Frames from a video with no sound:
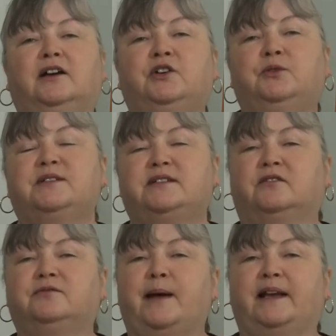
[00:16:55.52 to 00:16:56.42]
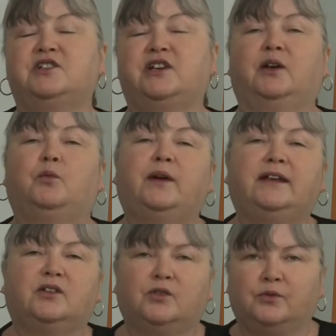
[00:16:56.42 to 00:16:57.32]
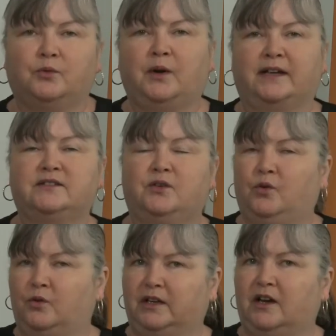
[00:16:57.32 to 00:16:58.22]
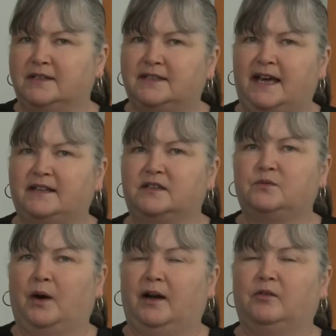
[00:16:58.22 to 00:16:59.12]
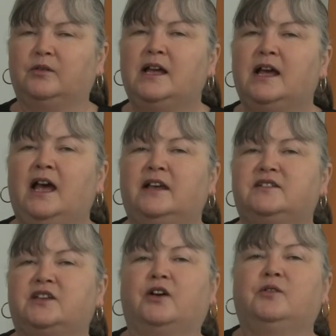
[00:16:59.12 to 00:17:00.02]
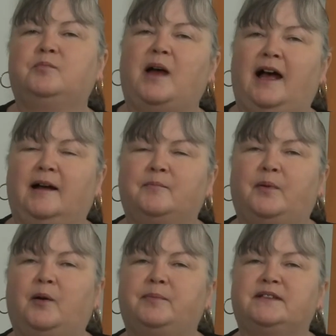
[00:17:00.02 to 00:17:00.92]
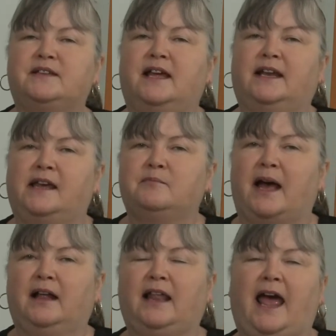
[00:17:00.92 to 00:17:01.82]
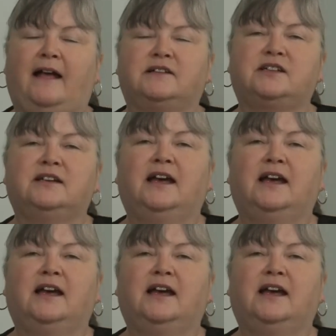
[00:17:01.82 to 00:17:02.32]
who is self-managing, we can always organise that as well. So pop us an email at